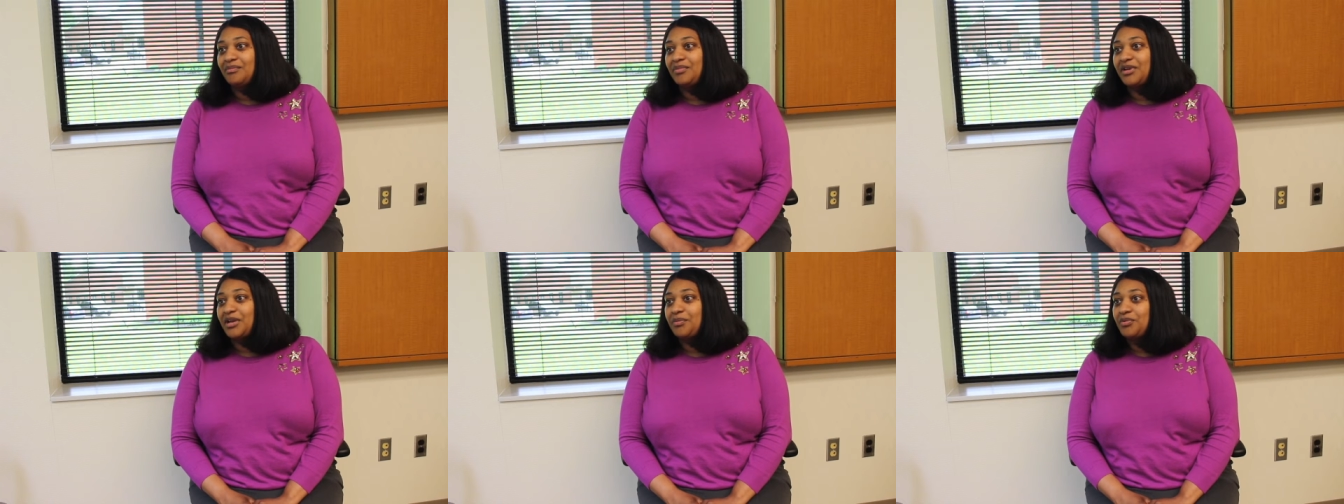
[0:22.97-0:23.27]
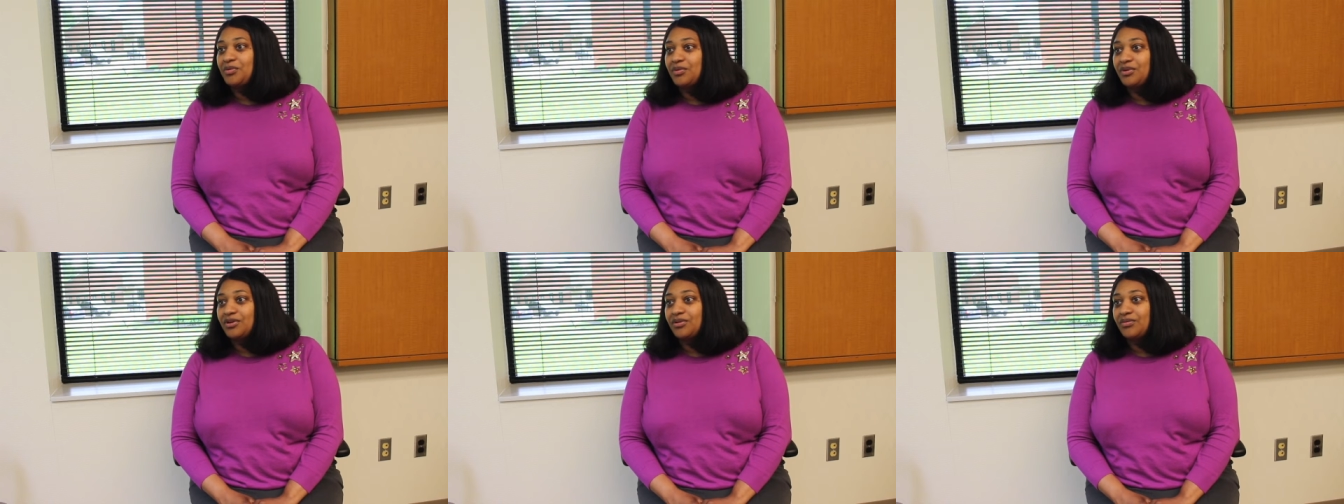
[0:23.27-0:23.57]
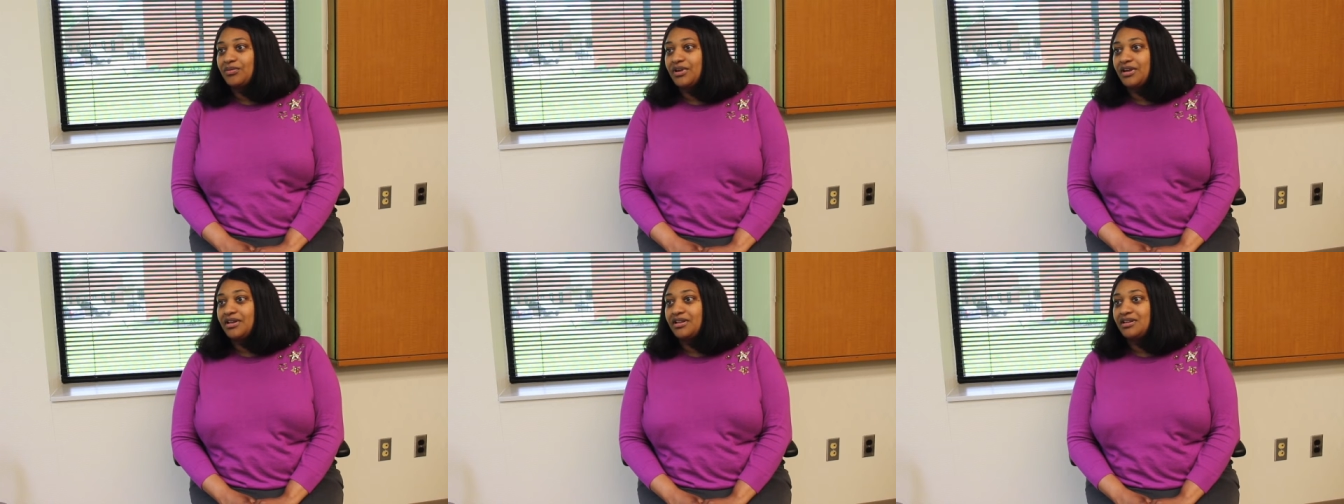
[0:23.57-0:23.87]

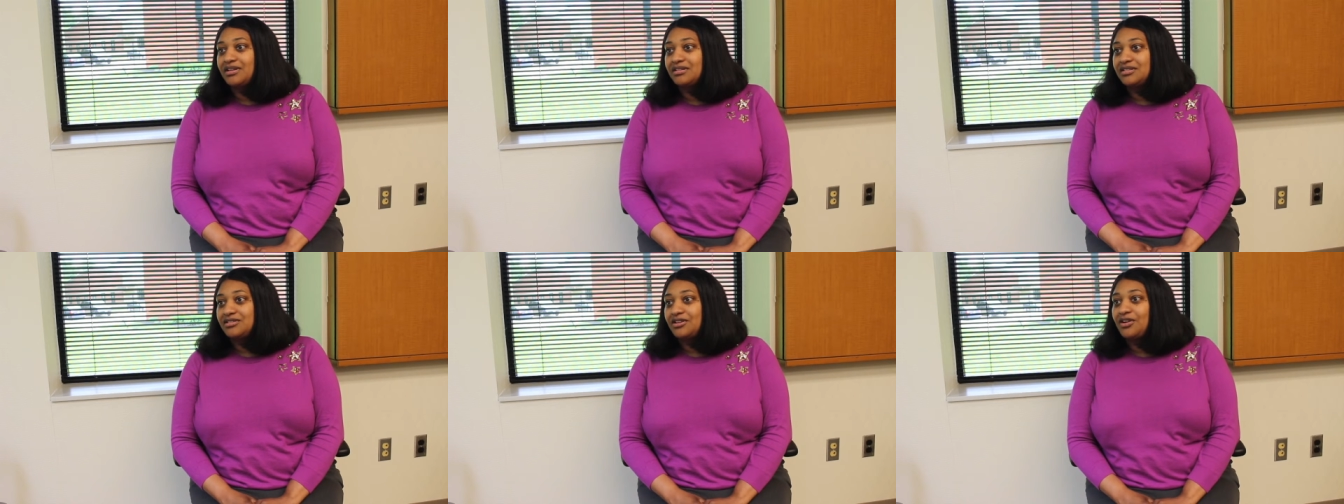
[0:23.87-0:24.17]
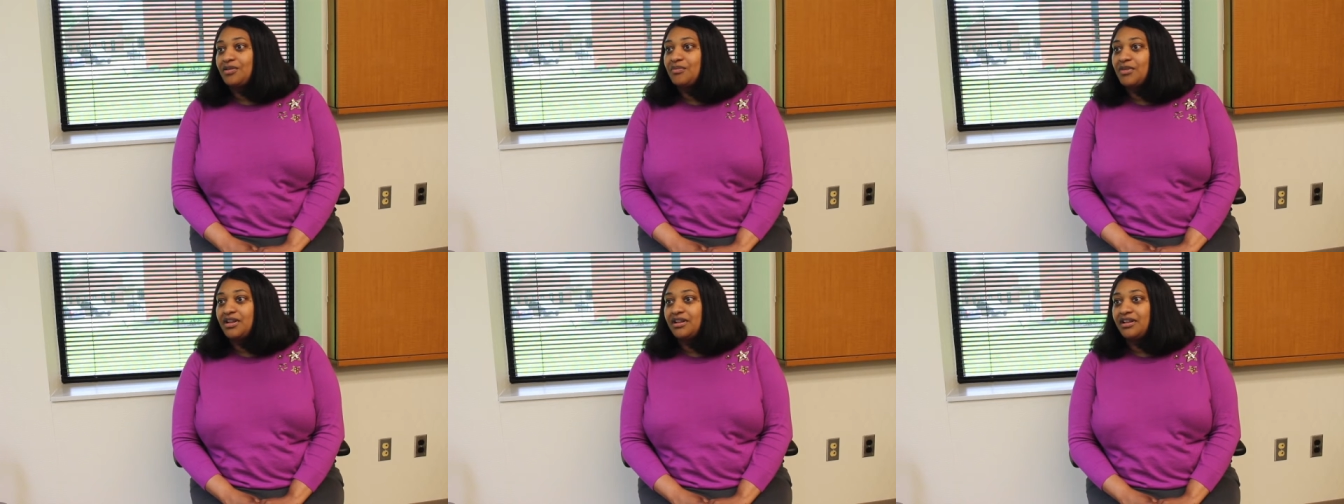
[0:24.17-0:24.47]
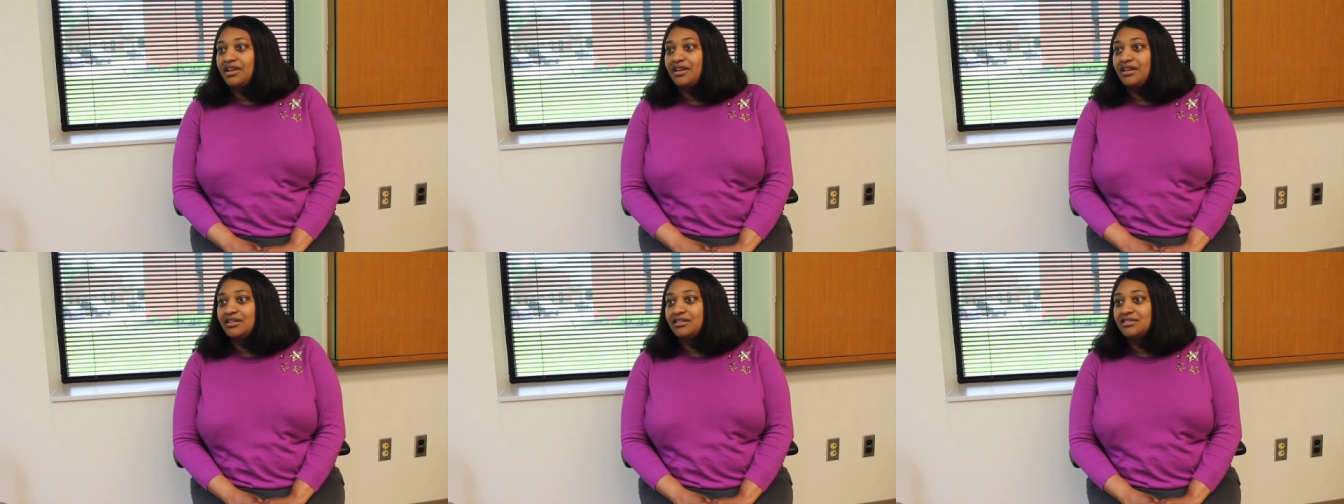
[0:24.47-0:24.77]
paperwork ready to start my
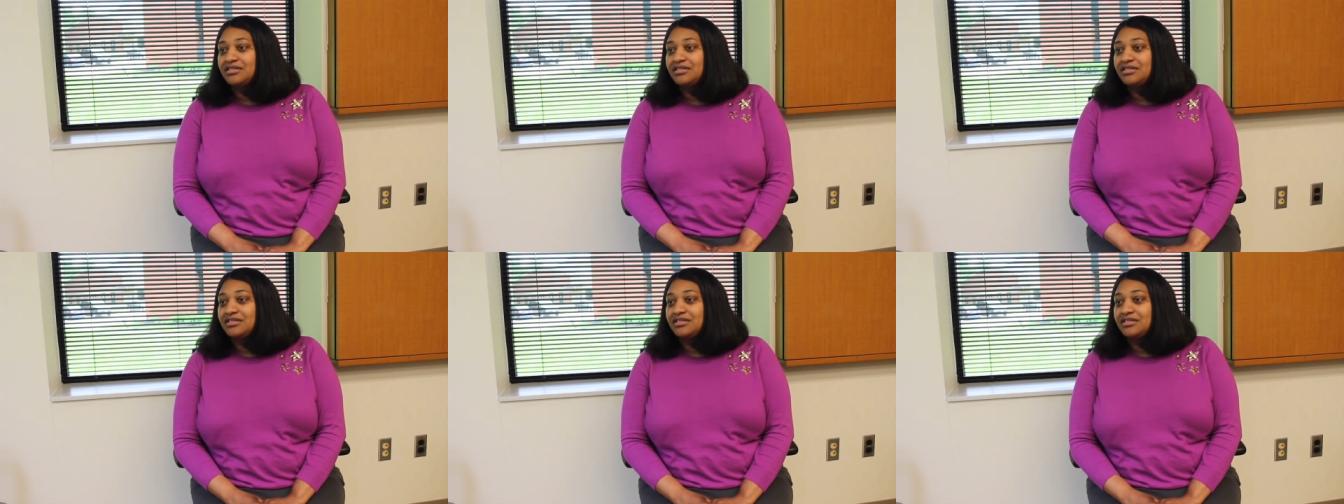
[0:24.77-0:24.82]
day,